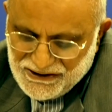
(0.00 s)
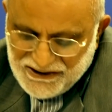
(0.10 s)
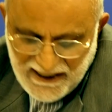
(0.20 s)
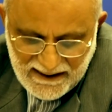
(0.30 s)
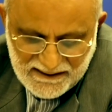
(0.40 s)

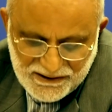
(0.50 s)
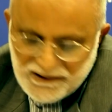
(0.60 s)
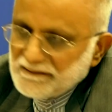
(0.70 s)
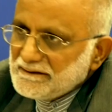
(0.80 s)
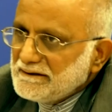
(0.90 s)
challenge
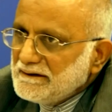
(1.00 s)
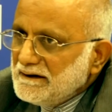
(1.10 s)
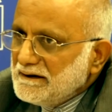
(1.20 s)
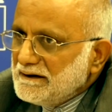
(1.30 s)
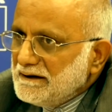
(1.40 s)

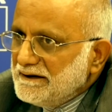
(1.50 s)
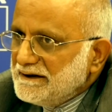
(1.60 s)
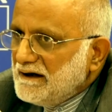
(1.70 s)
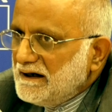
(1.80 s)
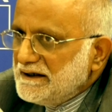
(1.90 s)

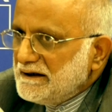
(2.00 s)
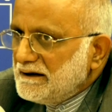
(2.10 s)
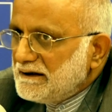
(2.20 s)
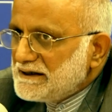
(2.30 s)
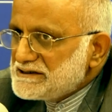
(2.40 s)
regarding
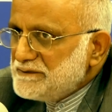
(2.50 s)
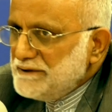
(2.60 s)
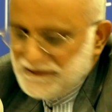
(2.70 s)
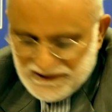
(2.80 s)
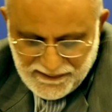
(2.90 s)

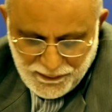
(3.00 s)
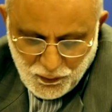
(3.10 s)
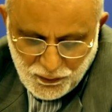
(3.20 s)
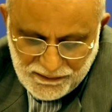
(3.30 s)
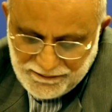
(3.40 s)
Kashmir
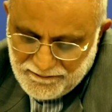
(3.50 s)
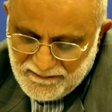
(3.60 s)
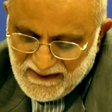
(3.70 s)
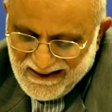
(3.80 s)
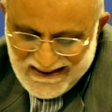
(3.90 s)
dispute,
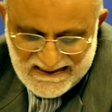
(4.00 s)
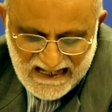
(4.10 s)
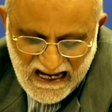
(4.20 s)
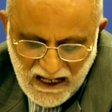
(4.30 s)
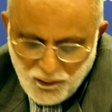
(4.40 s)
is
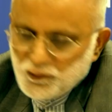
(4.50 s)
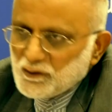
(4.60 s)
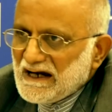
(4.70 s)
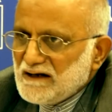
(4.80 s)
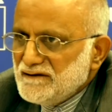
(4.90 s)
how to
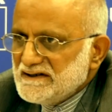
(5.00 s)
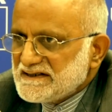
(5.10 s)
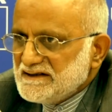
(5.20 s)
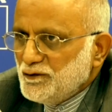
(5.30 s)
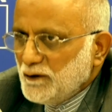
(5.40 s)

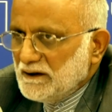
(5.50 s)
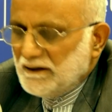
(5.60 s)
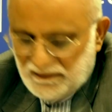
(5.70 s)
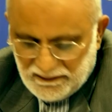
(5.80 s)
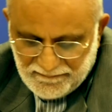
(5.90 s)
convince the world